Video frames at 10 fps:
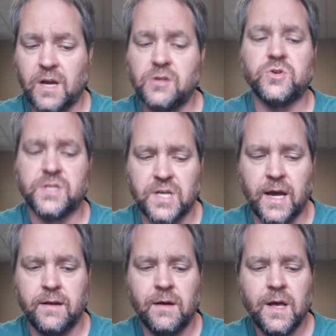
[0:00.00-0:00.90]

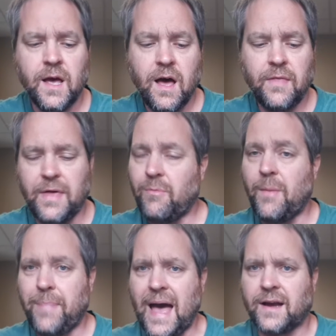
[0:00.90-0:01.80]
countryside, they
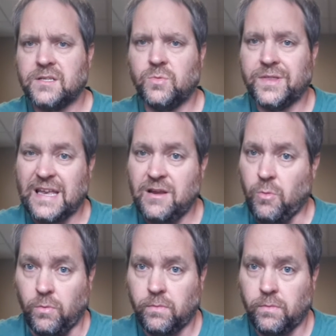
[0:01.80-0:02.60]
went back to what they knew.